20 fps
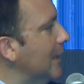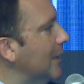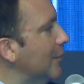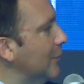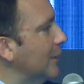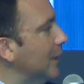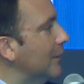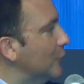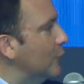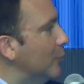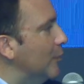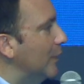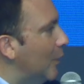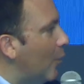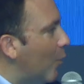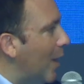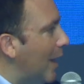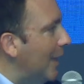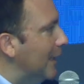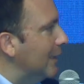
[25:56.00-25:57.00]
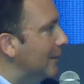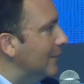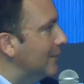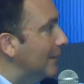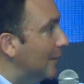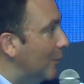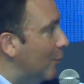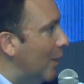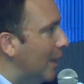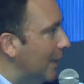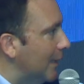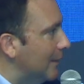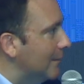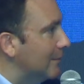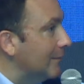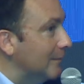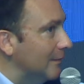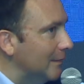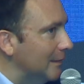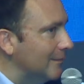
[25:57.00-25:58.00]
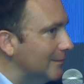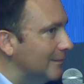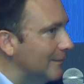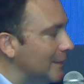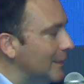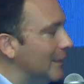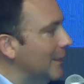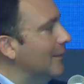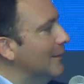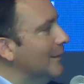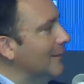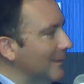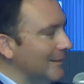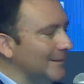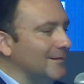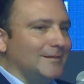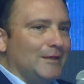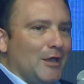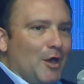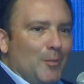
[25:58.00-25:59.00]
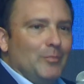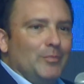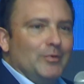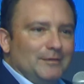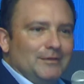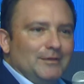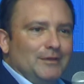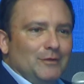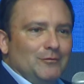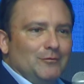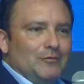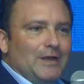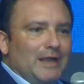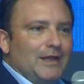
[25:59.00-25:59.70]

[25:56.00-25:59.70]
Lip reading: We had to be quiet. Like, quiet, listen. It's the opposite of what